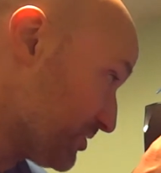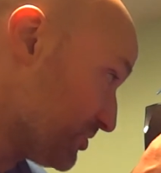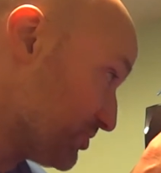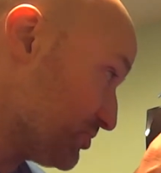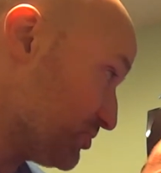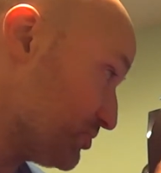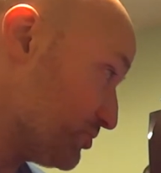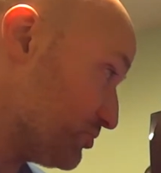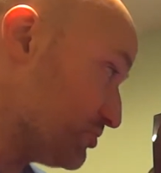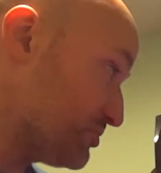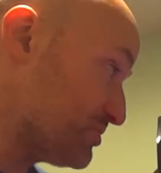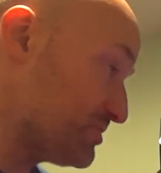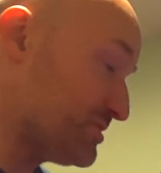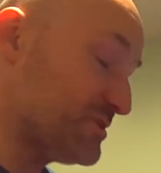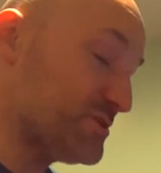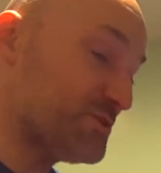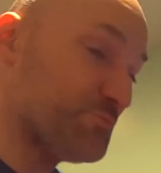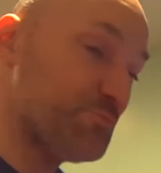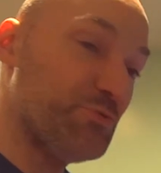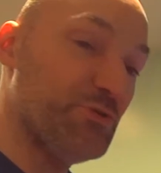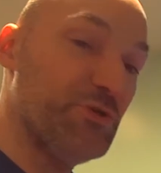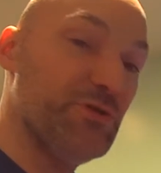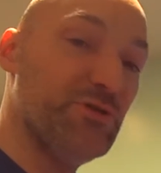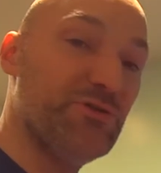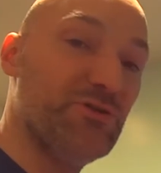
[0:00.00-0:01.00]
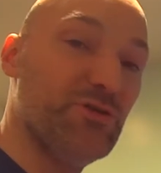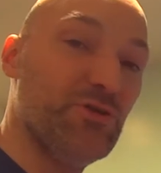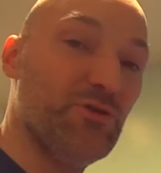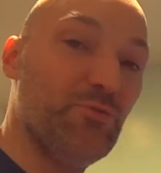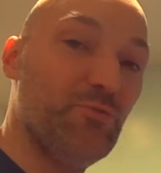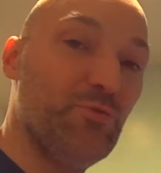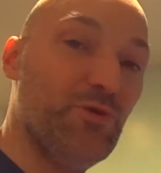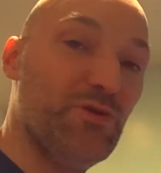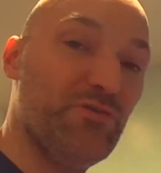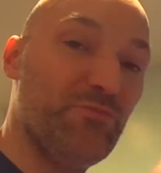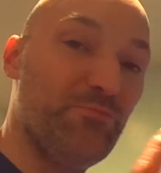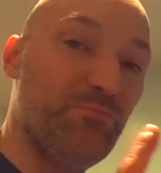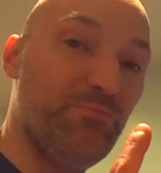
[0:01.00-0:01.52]
use this printer
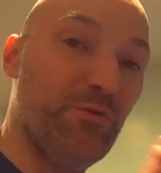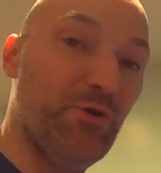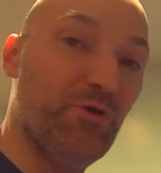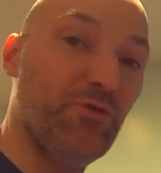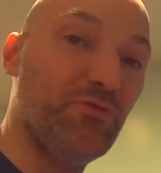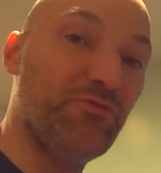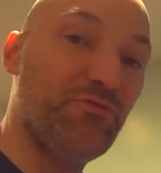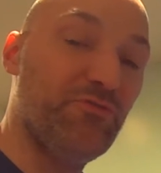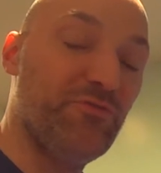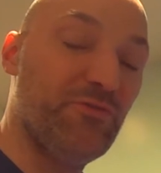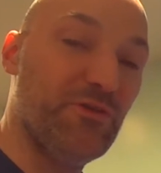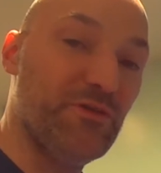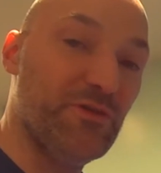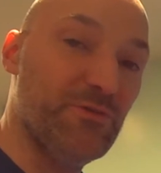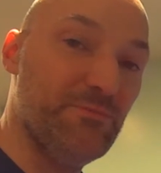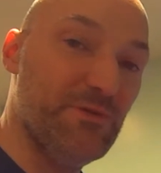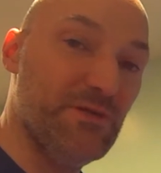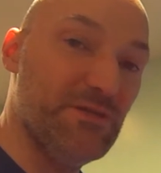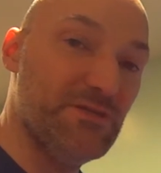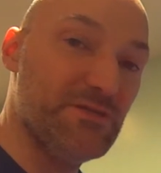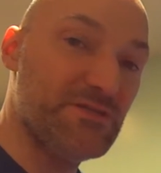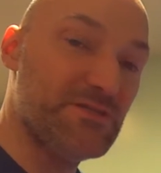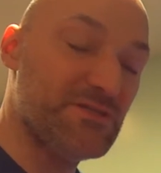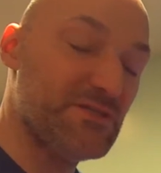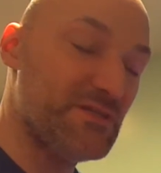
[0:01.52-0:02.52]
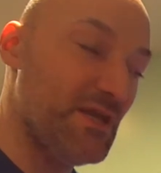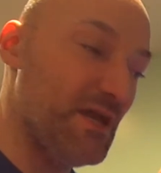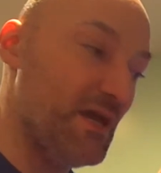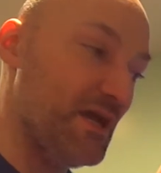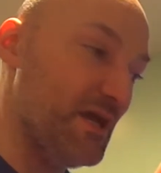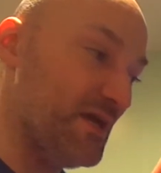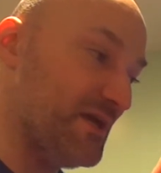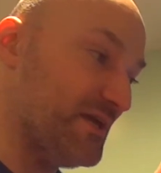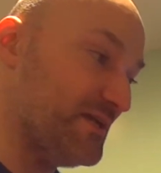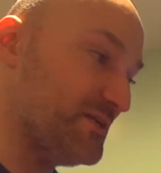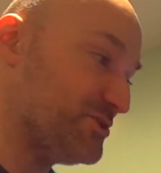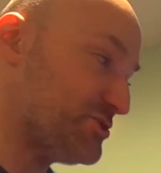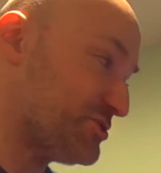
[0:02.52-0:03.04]
with both filaments,
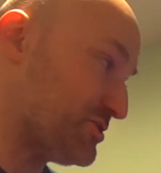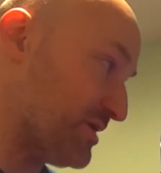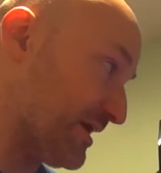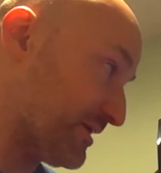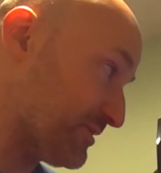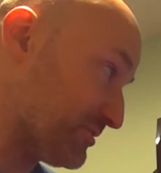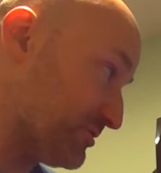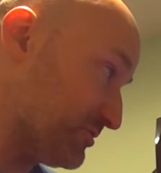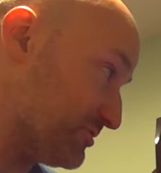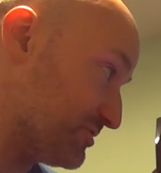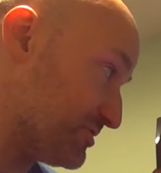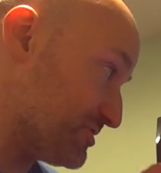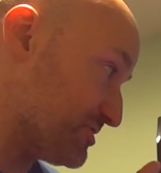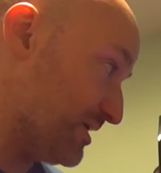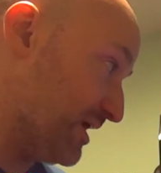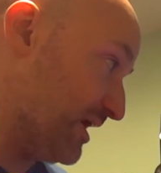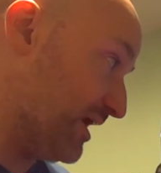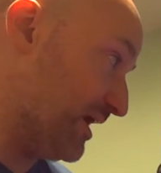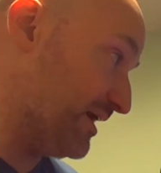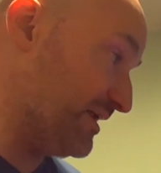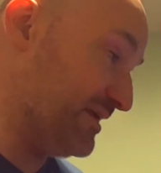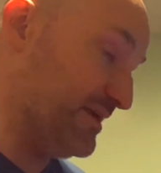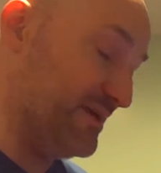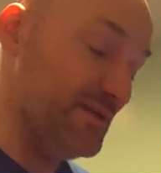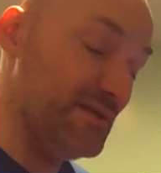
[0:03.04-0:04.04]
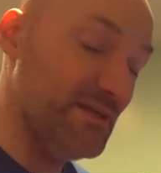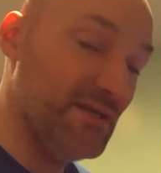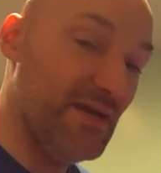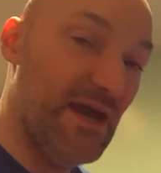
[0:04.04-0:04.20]
injectors on it.